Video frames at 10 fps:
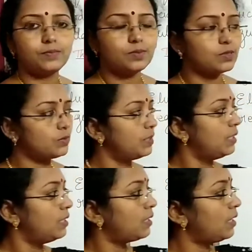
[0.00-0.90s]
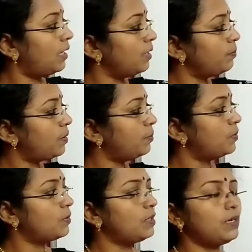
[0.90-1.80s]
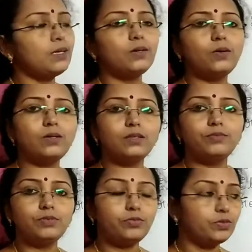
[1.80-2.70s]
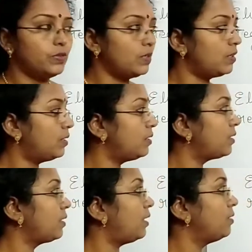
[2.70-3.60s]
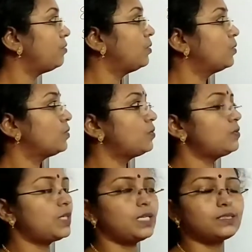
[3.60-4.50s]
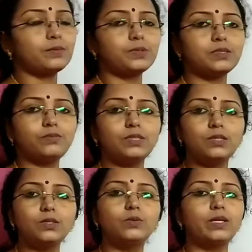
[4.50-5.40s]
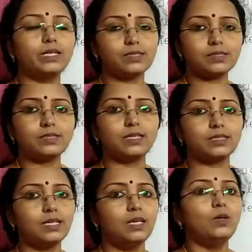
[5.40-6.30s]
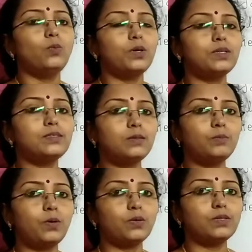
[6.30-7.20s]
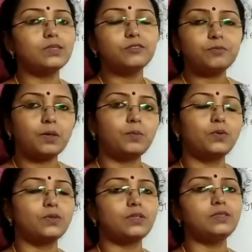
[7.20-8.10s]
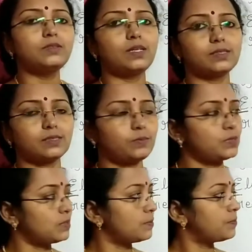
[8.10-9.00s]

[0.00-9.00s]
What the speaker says: So regarding promoter and all, if you go through transcription video, you will understand what is the importance of promoter in transcription.